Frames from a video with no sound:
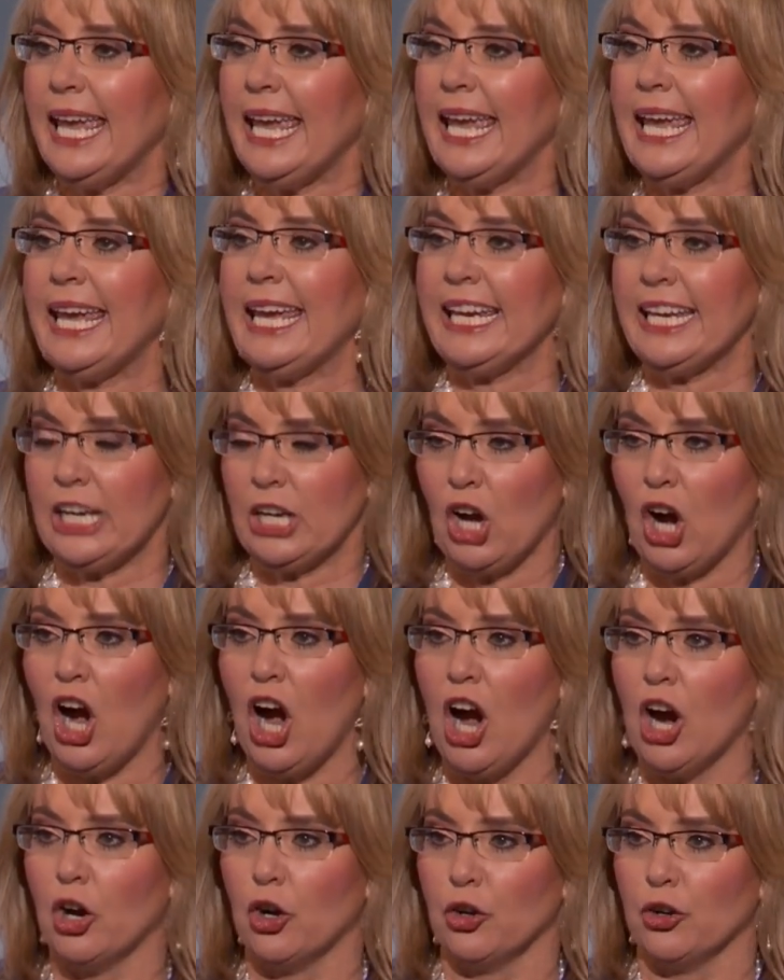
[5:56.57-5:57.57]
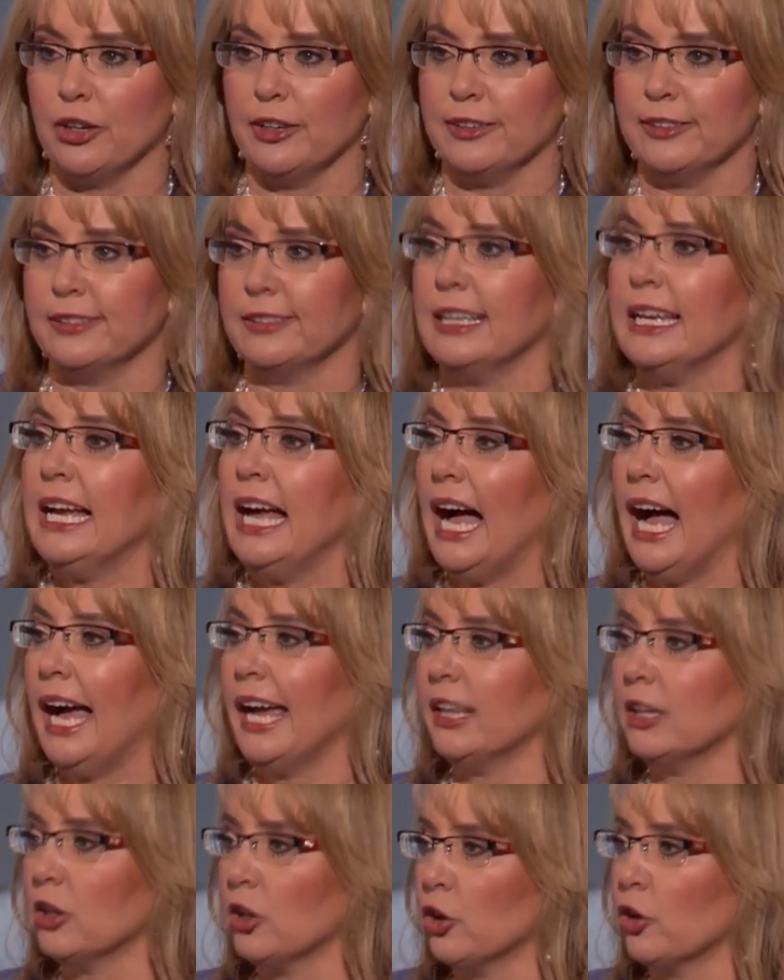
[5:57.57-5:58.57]
In Congress,
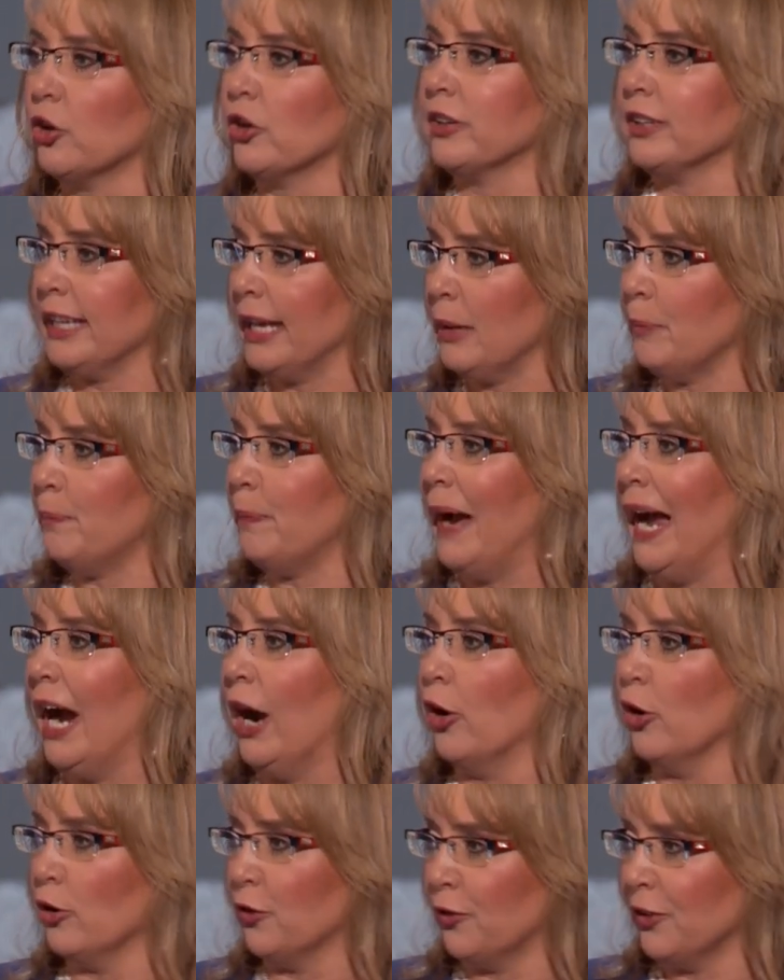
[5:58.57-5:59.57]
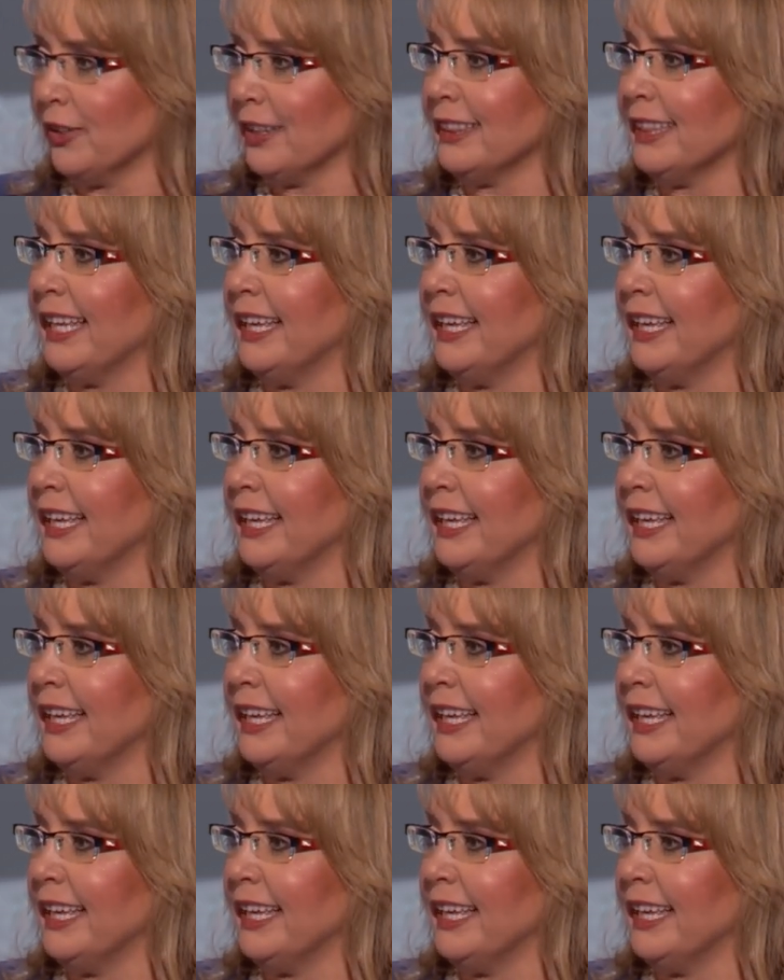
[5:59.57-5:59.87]
I learned a powerful